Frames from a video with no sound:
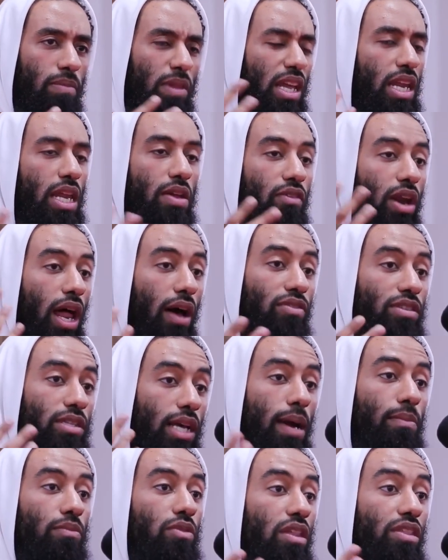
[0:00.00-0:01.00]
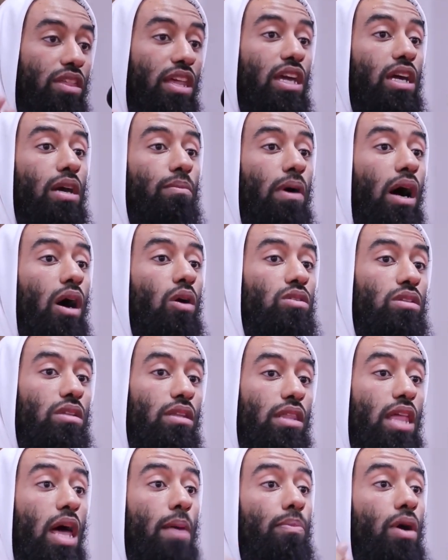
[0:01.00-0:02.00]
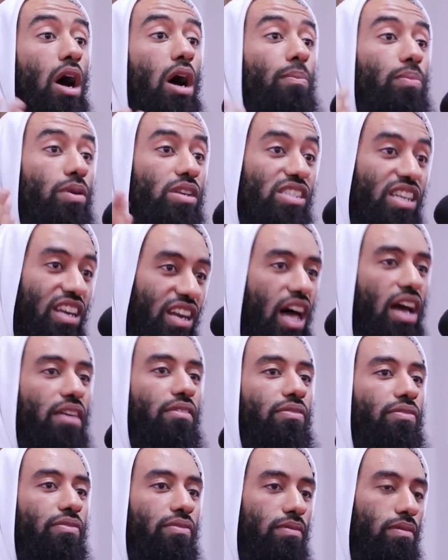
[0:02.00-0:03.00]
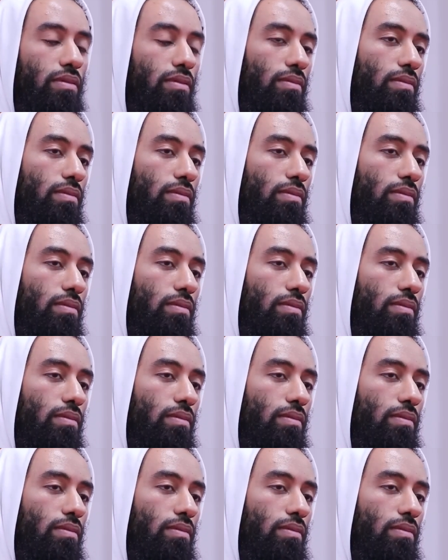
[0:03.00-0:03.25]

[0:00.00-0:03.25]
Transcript: They didn't even have time to think about their purpose in life.